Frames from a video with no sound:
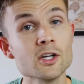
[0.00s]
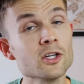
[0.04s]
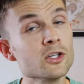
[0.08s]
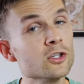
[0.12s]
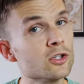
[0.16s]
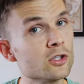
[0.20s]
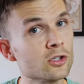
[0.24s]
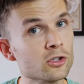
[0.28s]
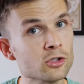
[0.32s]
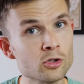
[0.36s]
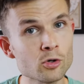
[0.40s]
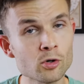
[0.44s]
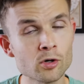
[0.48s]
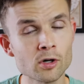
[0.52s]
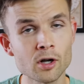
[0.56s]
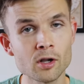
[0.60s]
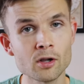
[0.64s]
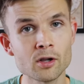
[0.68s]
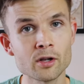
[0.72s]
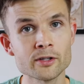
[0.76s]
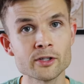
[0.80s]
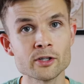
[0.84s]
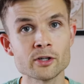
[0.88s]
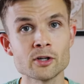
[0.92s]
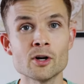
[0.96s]
You can do it
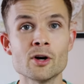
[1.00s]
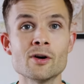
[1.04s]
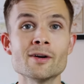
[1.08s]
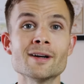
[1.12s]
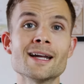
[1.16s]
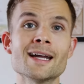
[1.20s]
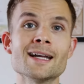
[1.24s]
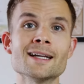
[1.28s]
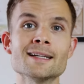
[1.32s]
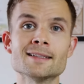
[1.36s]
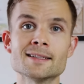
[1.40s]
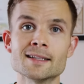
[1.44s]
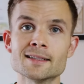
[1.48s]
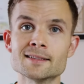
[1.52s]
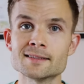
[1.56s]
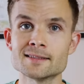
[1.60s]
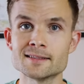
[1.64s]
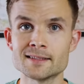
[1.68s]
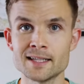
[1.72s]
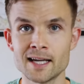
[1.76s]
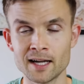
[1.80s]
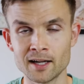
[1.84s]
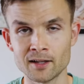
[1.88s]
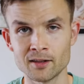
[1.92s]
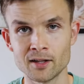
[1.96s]
all on your own and it doesn't
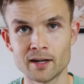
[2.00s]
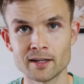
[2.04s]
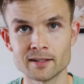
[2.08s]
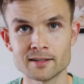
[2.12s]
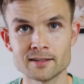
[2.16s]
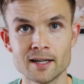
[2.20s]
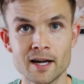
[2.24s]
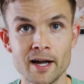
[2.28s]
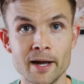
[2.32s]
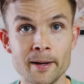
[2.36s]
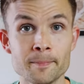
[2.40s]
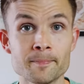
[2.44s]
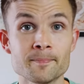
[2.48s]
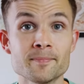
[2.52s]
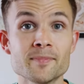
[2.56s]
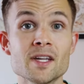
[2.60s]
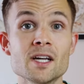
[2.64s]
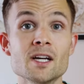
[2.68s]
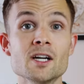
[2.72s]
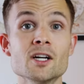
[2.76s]
take a lot of time.